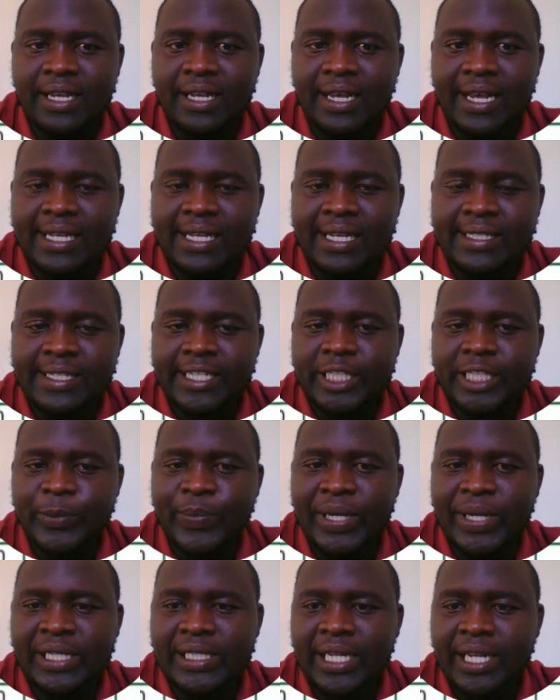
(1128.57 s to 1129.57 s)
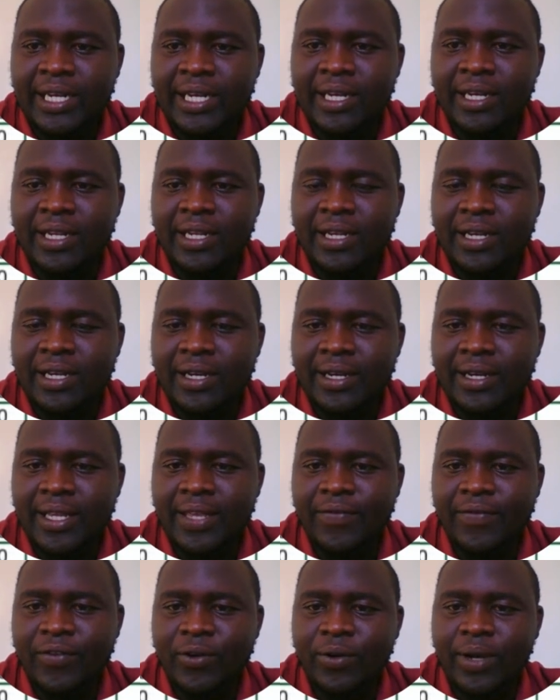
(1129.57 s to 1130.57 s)
As expected,
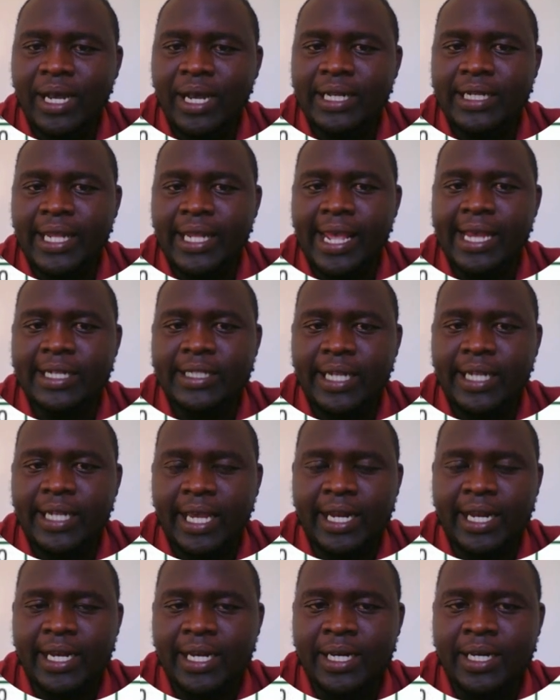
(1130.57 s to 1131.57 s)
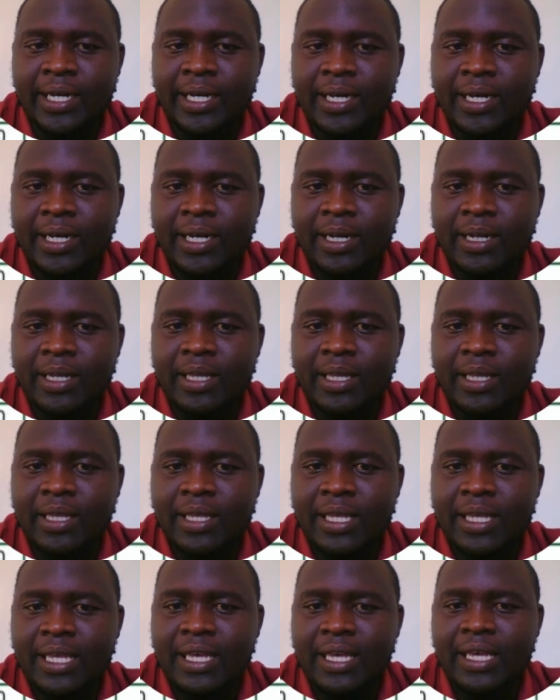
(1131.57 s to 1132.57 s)
if you look at year 10,
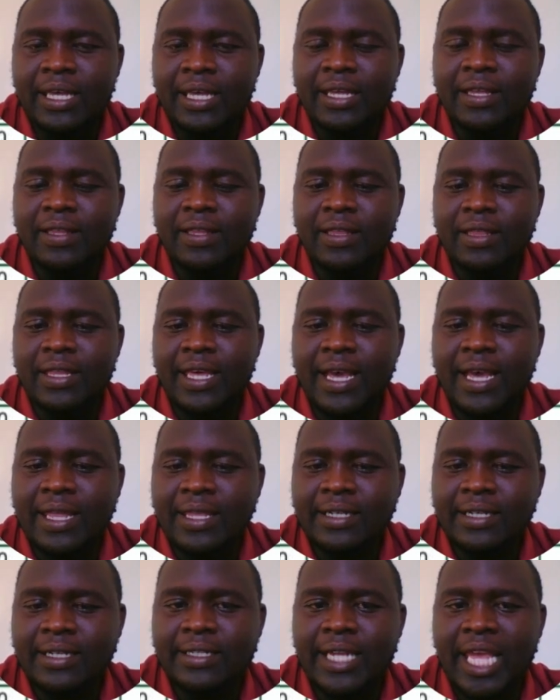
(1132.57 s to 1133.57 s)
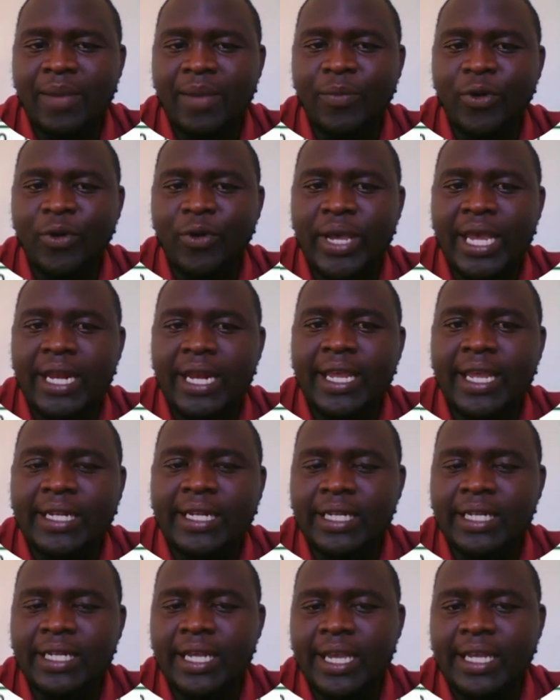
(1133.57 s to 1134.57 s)
the other time you add
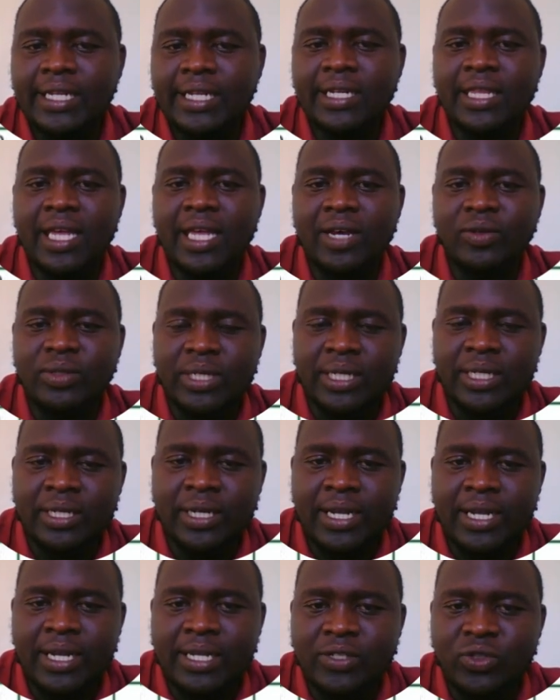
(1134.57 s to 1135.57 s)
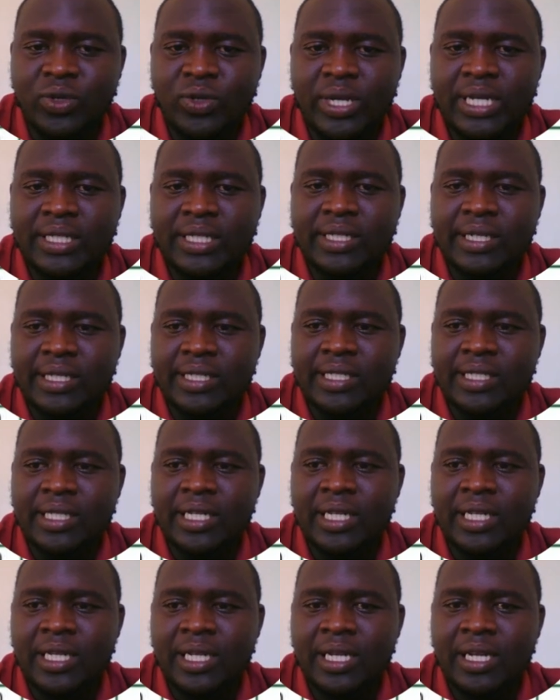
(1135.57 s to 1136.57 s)
88,000 as your
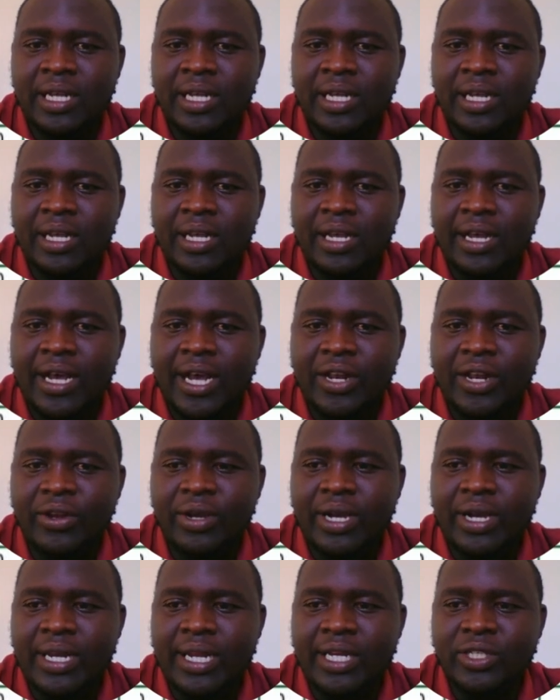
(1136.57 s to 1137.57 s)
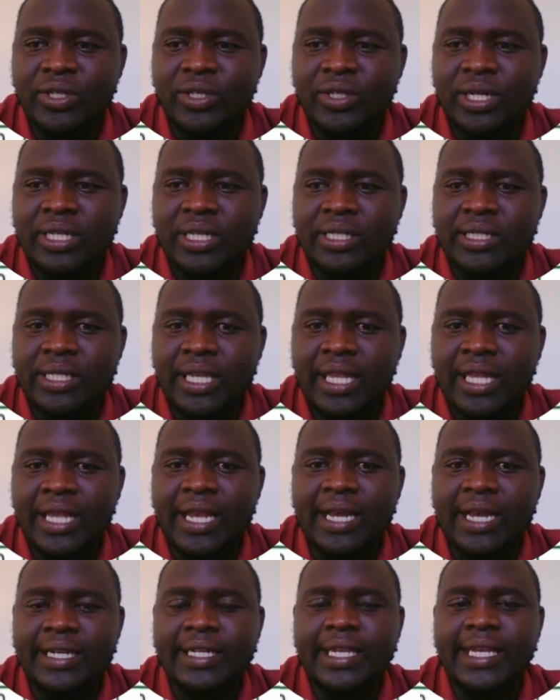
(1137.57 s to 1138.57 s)
interest. And you can actually see
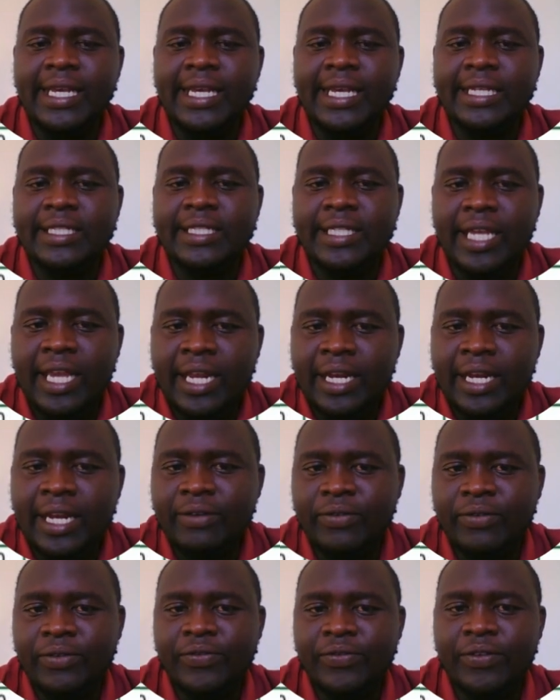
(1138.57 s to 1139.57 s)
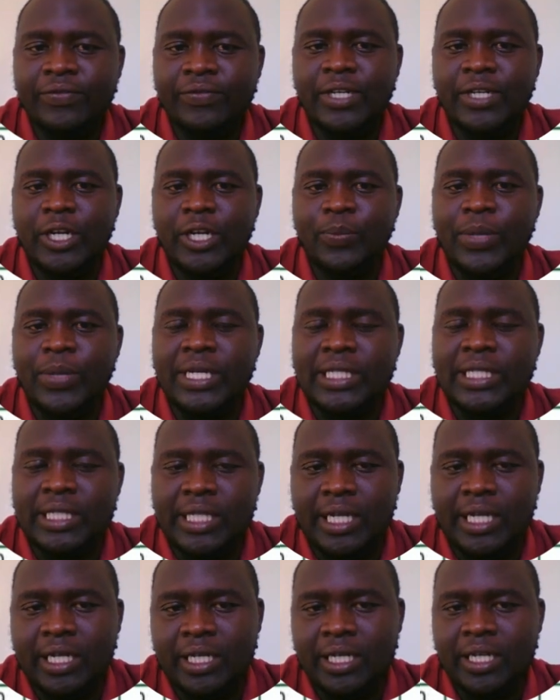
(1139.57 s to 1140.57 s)
at year 10 with
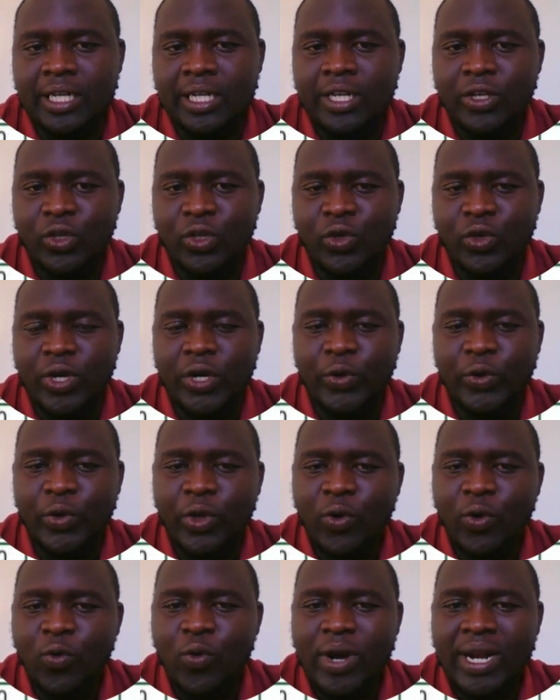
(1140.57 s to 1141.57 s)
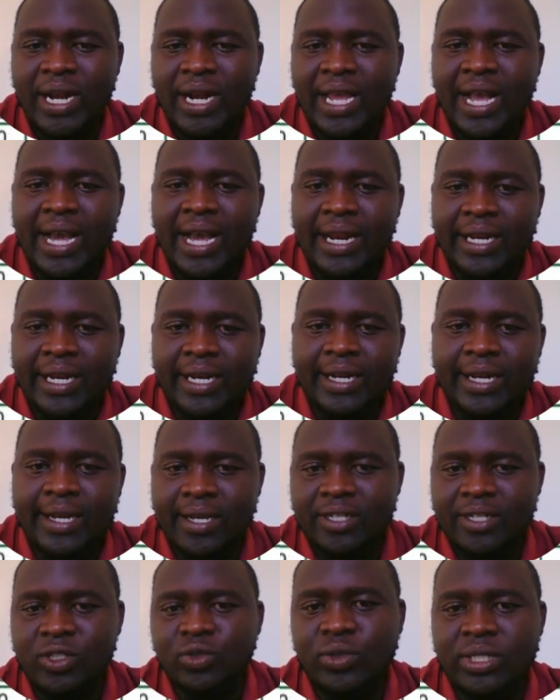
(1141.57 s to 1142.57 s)
15%, you are doing
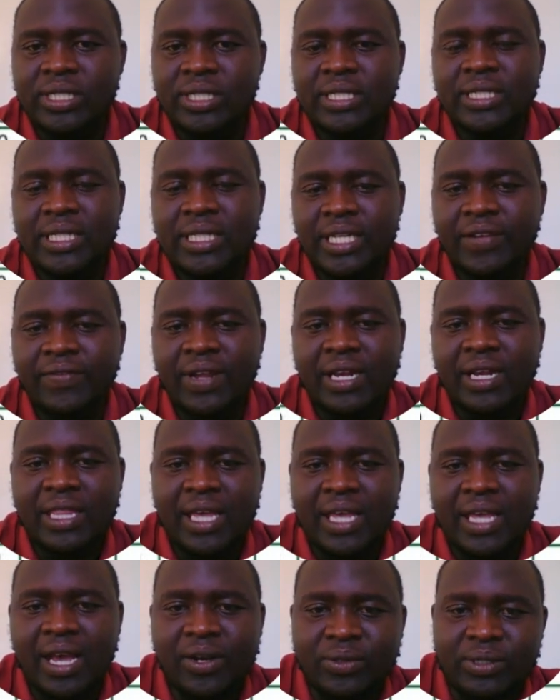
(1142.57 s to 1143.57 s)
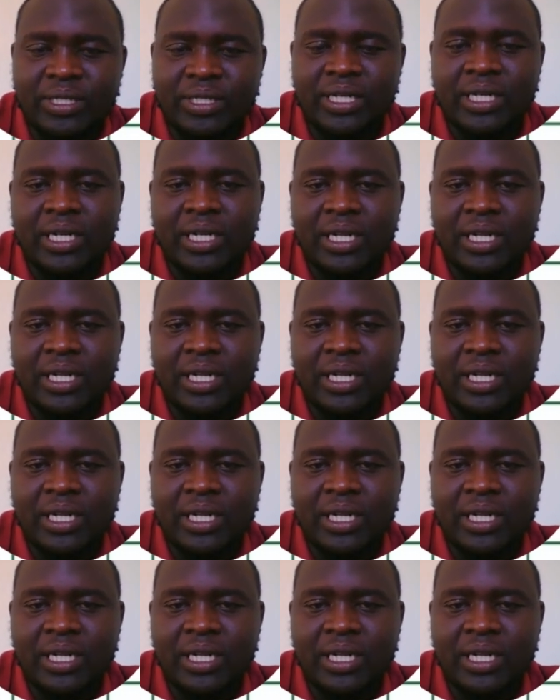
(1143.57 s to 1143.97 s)
127,000